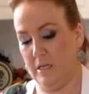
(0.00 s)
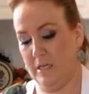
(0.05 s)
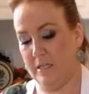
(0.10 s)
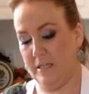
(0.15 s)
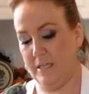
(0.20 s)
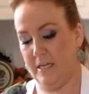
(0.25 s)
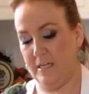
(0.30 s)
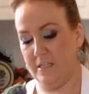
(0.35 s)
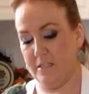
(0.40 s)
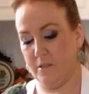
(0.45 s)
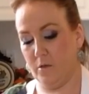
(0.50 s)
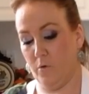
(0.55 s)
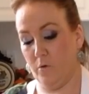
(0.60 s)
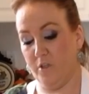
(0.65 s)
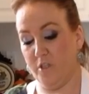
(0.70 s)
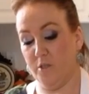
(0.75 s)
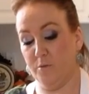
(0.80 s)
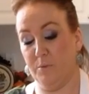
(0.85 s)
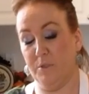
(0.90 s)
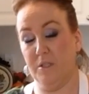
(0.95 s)
And that is
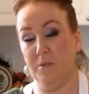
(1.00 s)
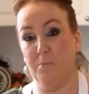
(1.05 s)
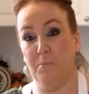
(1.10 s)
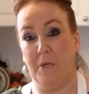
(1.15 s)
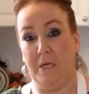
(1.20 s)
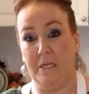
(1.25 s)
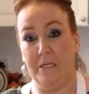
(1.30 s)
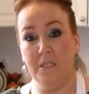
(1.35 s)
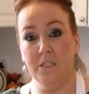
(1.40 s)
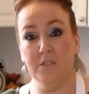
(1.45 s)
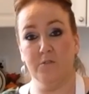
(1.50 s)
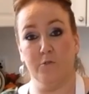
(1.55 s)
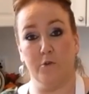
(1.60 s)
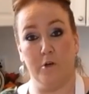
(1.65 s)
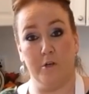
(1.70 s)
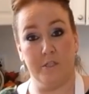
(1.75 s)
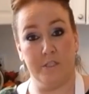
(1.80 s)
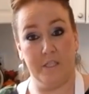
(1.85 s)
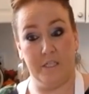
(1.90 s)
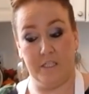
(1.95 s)
going to be the base
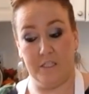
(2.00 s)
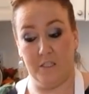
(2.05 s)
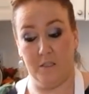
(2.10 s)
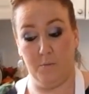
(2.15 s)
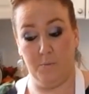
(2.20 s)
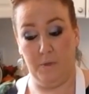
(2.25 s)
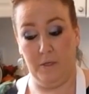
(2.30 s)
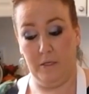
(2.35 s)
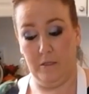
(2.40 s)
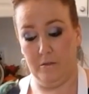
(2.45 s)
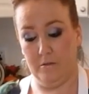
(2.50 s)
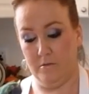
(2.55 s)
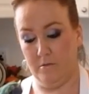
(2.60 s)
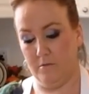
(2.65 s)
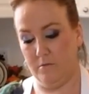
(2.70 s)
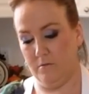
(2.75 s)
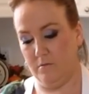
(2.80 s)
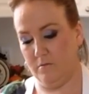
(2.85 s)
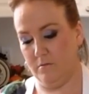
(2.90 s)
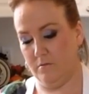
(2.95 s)
for our Sex in a Pan.
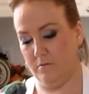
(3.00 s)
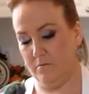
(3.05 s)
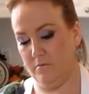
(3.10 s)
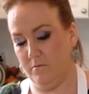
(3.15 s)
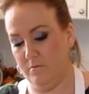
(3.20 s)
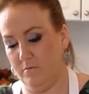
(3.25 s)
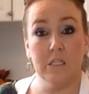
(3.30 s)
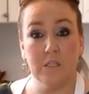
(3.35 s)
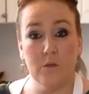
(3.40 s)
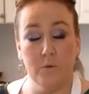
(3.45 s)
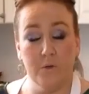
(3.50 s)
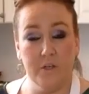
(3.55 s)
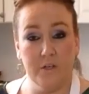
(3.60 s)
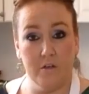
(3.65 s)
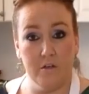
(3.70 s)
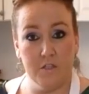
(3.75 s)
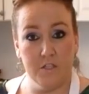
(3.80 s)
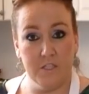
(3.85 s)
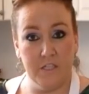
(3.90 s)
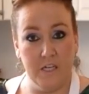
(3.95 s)
So in
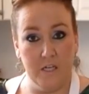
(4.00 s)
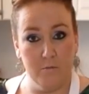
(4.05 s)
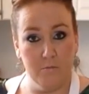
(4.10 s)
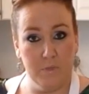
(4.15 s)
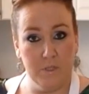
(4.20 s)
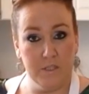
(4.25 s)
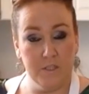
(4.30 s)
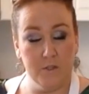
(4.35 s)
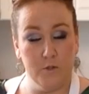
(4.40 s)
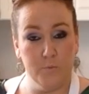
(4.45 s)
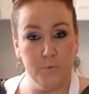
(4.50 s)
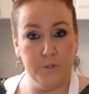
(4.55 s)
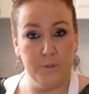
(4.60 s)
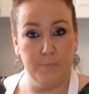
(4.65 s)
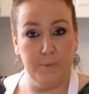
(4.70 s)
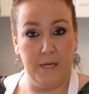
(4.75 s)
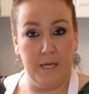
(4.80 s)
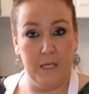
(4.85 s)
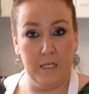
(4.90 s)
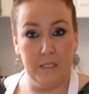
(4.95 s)
our stand mixer with the
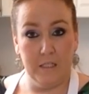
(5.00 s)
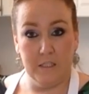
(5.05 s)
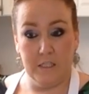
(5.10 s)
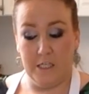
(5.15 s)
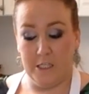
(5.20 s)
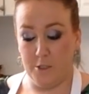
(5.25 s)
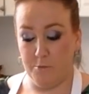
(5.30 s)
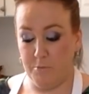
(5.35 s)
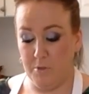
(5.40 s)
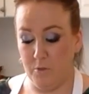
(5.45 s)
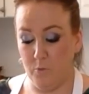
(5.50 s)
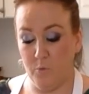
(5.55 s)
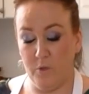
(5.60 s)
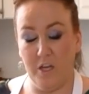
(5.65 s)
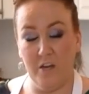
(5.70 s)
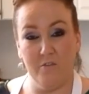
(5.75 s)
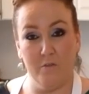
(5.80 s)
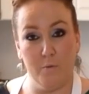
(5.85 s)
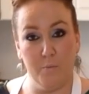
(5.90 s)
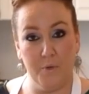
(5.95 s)
paddle attachment, we
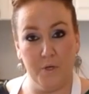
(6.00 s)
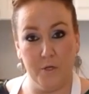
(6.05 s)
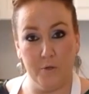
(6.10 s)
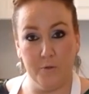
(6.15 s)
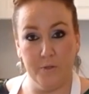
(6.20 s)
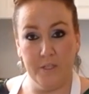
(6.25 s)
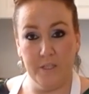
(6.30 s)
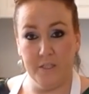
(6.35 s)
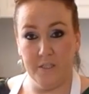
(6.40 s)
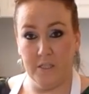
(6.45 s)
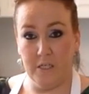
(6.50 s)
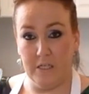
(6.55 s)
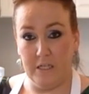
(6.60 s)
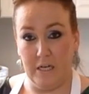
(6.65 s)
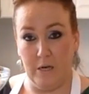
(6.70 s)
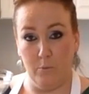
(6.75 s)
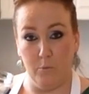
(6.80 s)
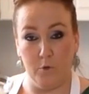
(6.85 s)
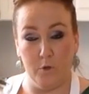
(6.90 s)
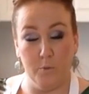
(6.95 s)
have our butter in.
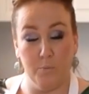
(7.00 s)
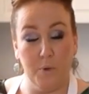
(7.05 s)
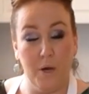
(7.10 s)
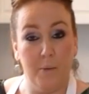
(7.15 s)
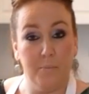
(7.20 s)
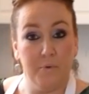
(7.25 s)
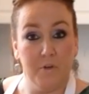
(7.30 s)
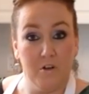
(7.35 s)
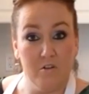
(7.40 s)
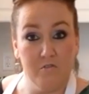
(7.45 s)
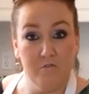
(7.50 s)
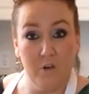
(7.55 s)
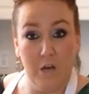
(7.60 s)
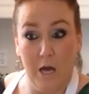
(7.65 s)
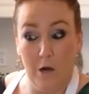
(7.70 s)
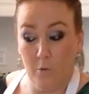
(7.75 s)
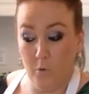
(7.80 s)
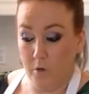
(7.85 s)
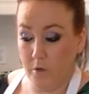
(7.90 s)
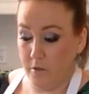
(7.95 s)
Now we're going to pop in our
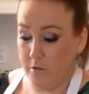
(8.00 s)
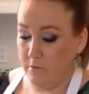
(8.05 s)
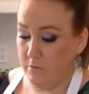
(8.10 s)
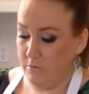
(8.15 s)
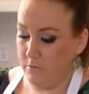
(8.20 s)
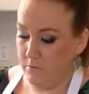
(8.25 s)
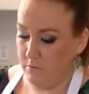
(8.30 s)
flour.